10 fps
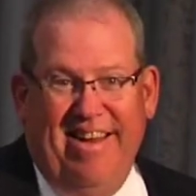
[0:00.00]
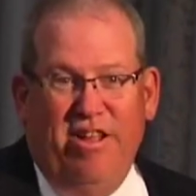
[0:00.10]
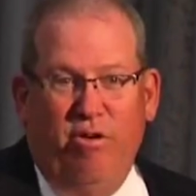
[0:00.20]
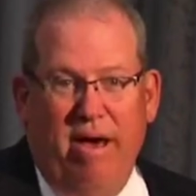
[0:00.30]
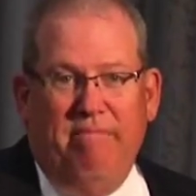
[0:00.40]

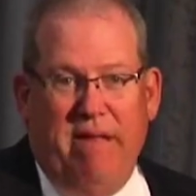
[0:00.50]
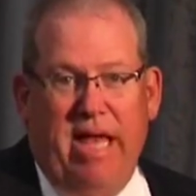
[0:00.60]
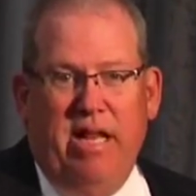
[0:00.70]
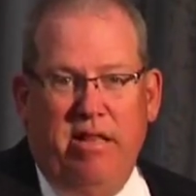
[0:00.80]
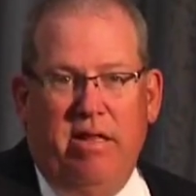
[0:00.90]
And you have
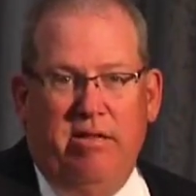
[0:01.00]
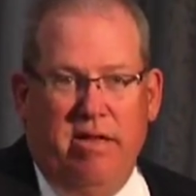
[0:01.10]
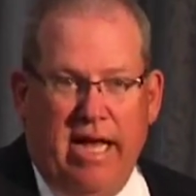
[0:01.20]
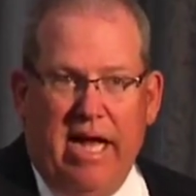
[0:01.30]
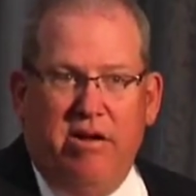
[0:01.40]
data that
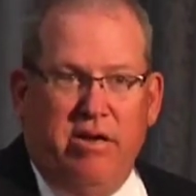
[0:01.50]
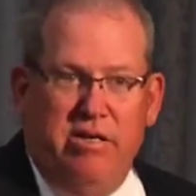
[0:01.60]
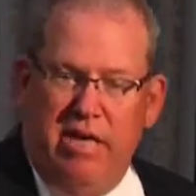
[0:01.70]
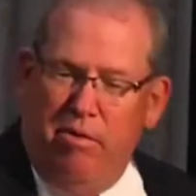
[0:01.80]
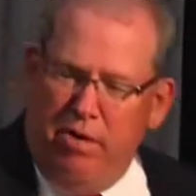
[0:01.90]
the doctor
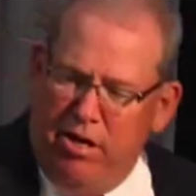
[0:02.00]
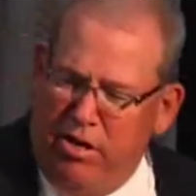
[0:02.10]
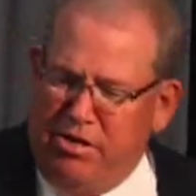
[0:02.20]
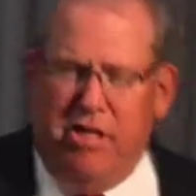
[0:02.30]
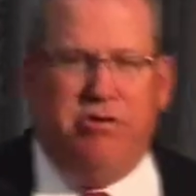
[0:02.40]
can say,
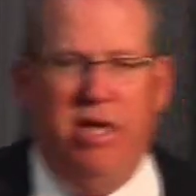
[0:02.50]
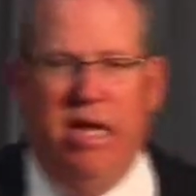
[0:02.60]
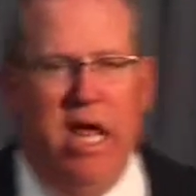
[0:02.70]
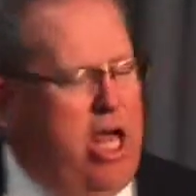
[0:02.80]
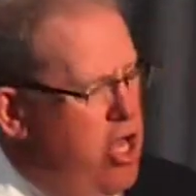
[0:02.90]
well, it's
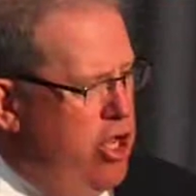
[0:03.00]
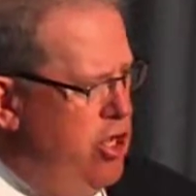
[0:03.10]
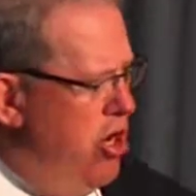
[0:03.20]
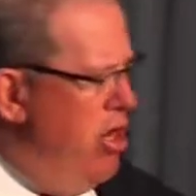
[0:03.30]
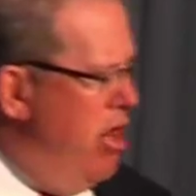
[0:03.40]
interesting.
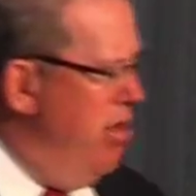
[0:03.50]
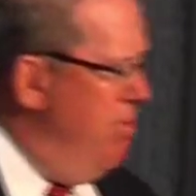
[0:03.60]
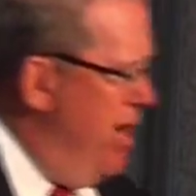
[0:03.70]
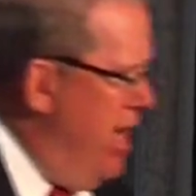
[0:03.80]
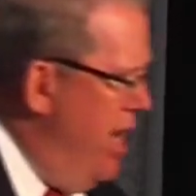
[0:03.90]
You're on
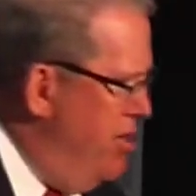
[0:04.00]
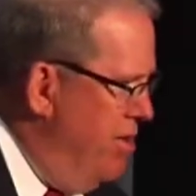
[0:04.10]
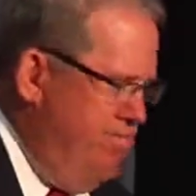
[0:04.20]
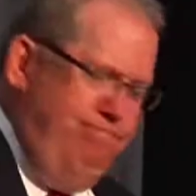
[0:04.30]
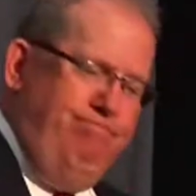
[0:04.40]
heart
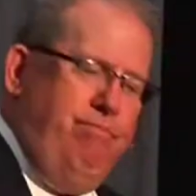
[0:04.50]
medication.